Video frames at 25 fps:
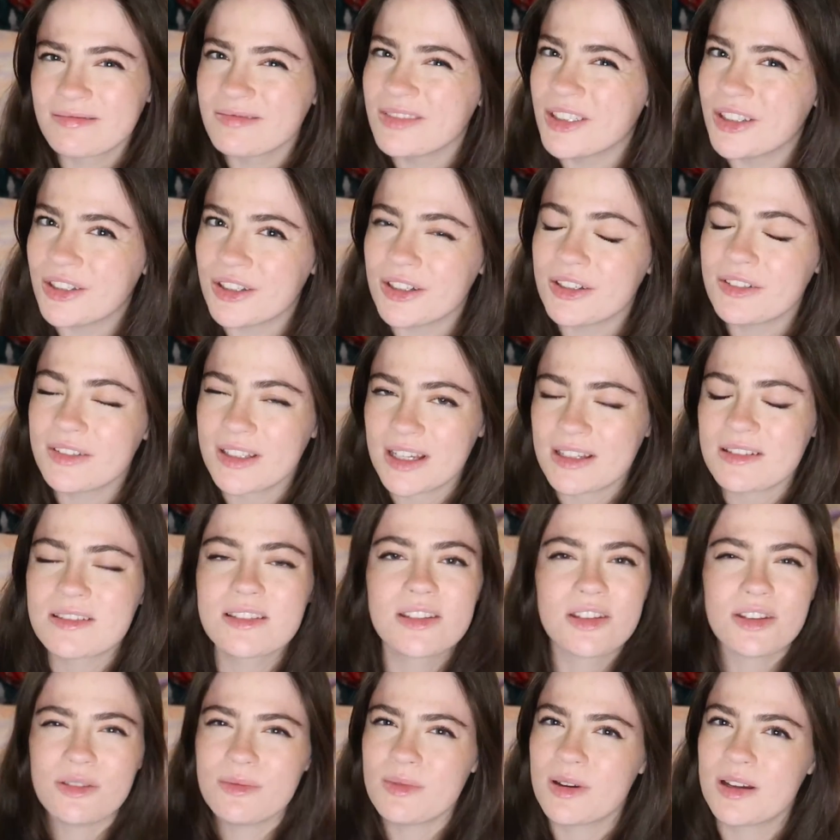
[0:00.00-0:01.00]
you know, that's
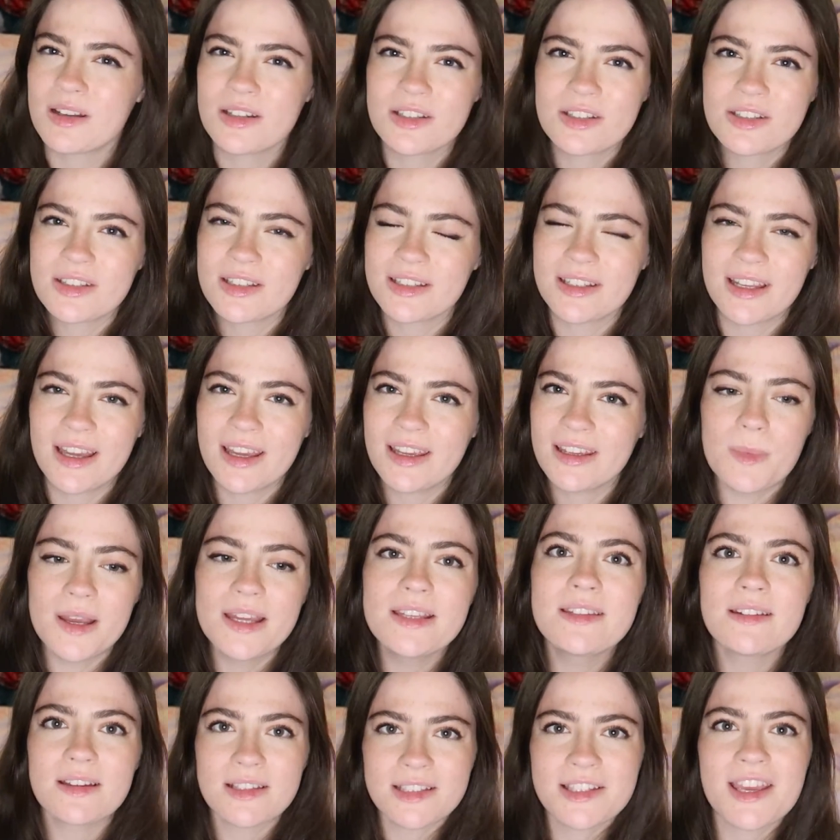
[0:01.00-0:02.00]
too much today.
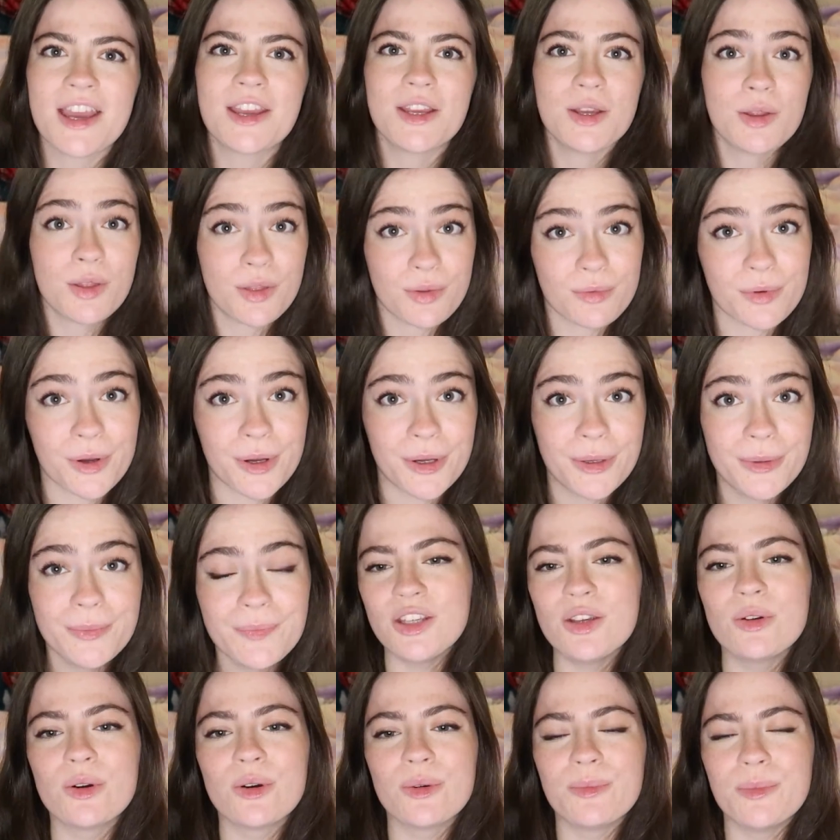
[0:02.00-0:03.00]
It does get you through.
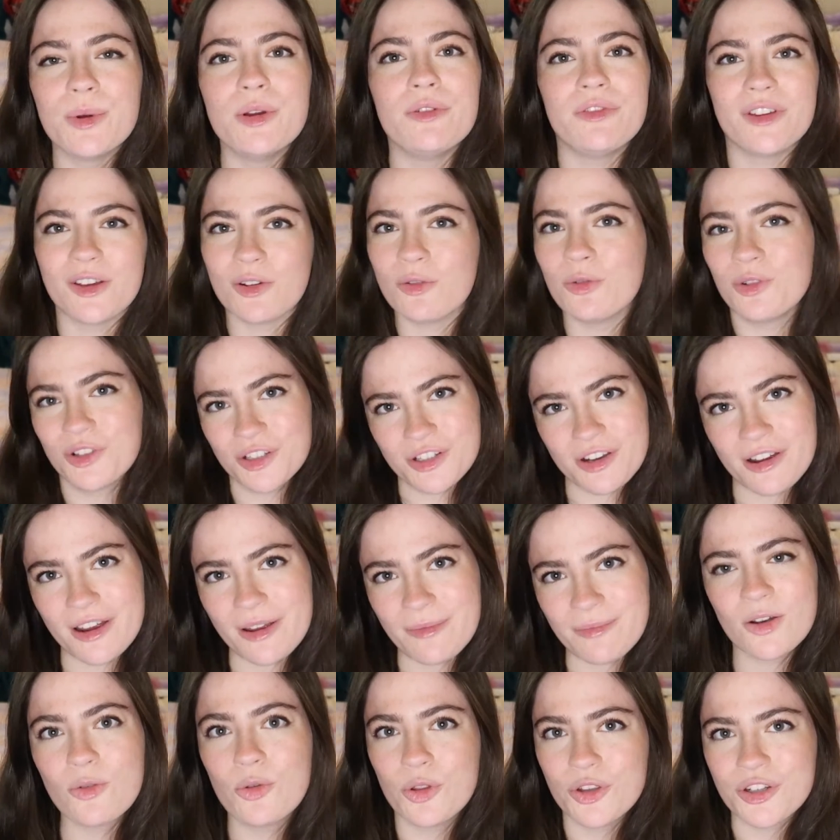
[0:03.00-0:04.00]
You're moving all the
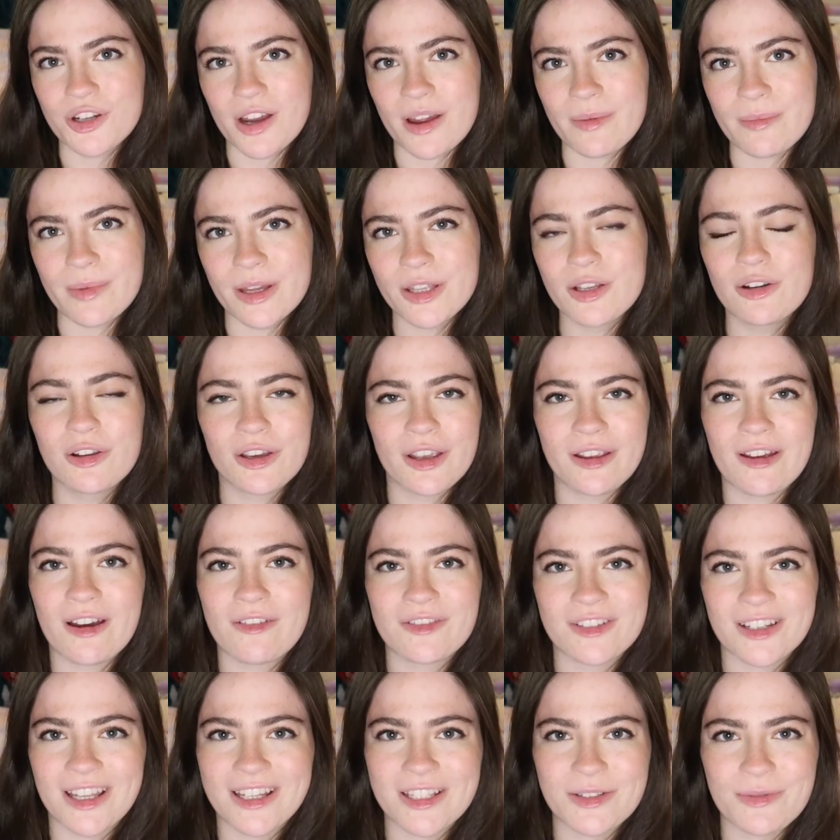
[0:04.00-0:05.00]
time, all the time, and you're looking
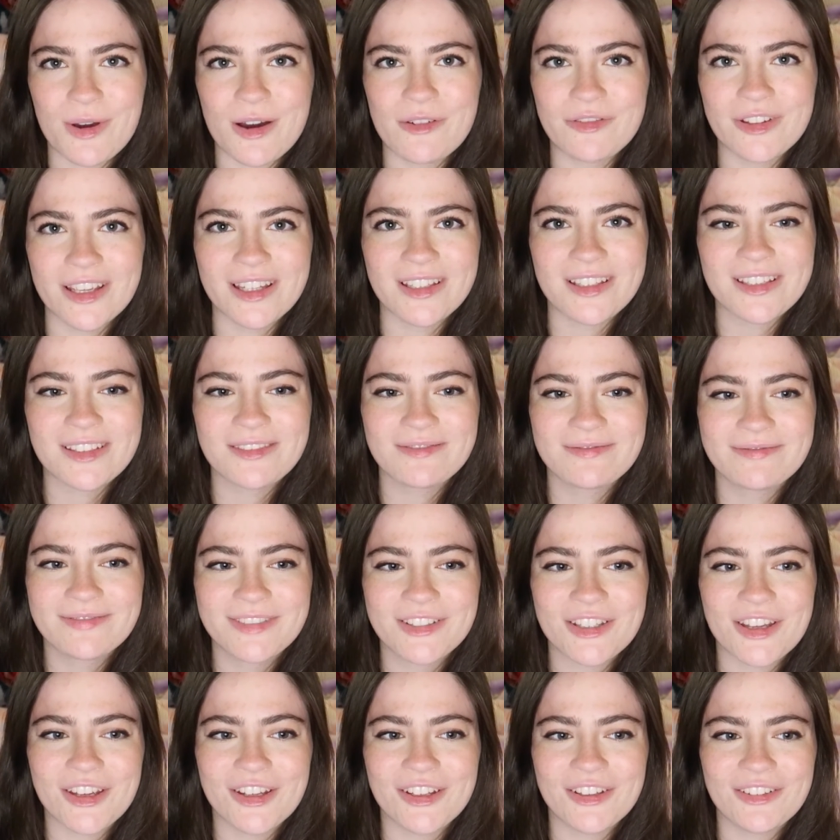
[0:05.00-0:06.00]
after like twelve kids.
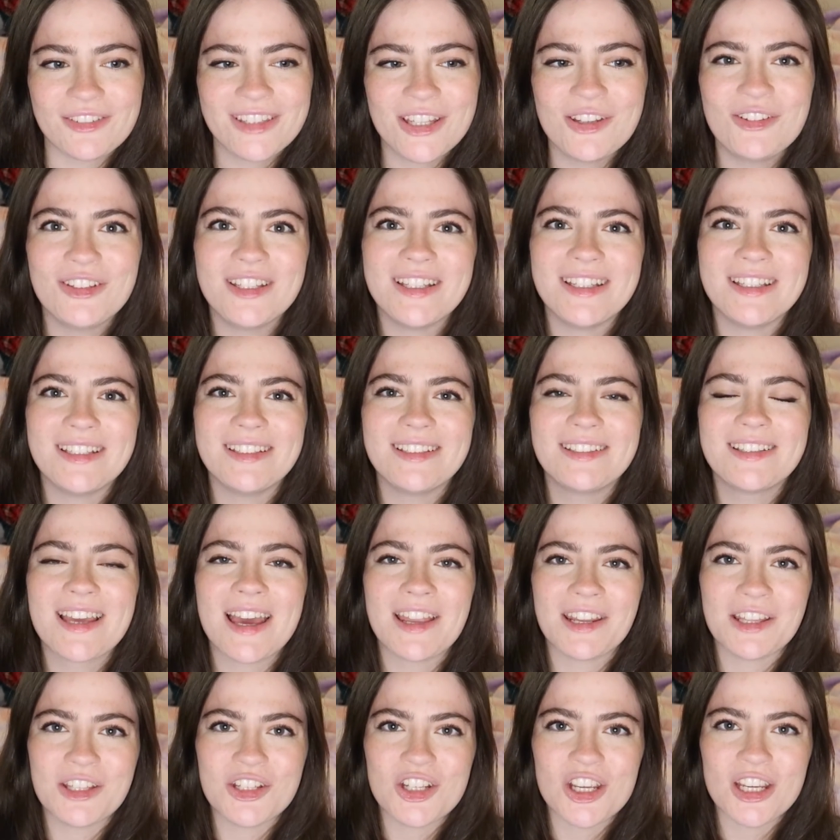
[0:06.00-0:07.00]
So you need
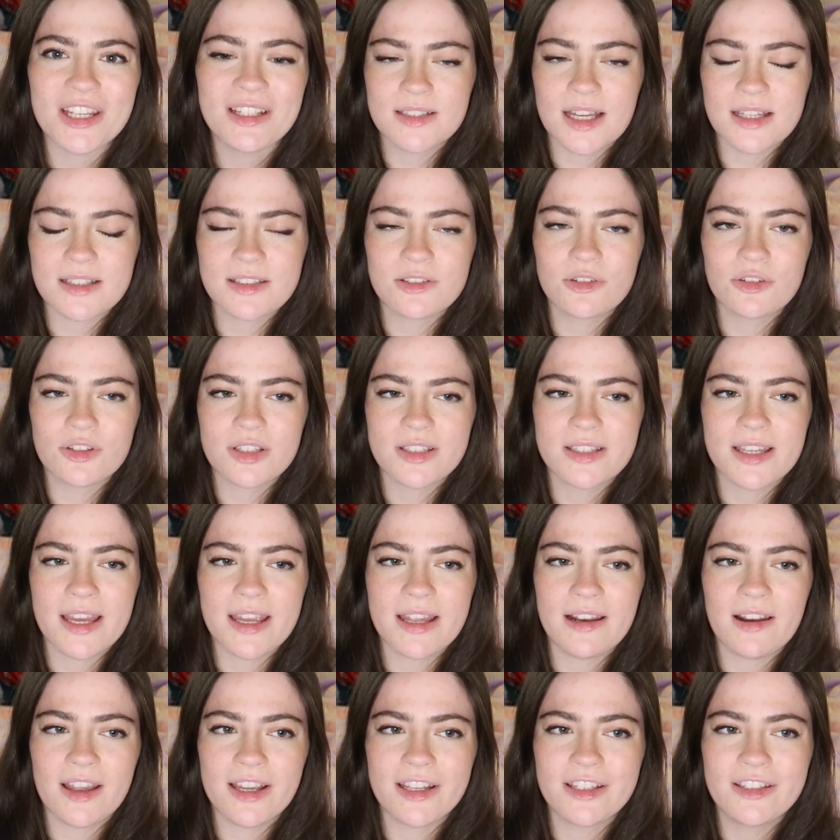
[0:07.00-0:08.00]
energy. That's not to
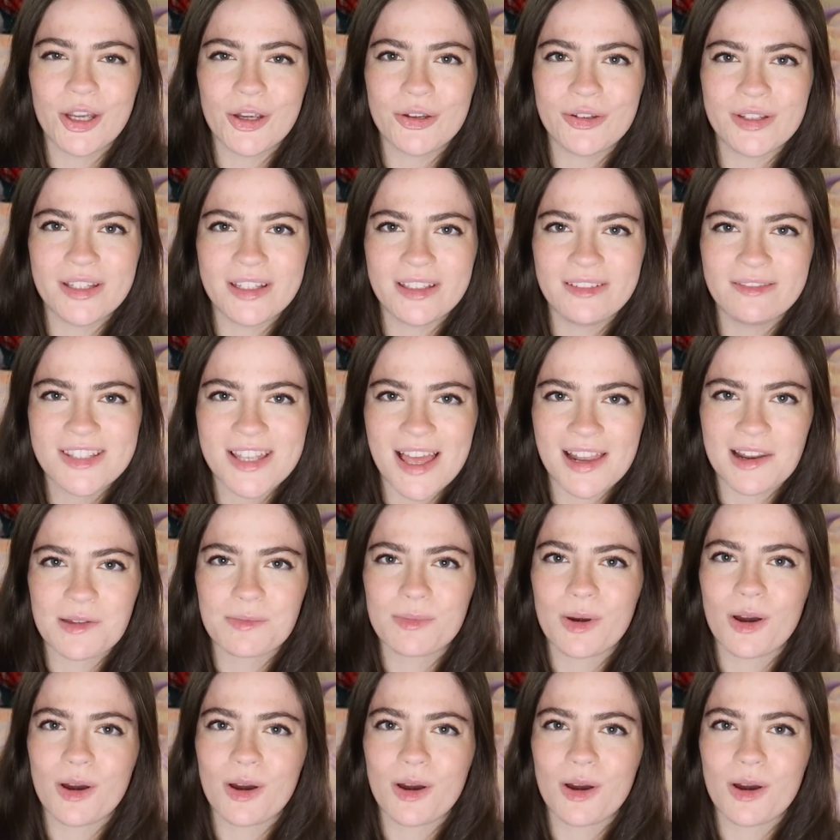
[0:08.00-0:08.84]
say like don't eat salad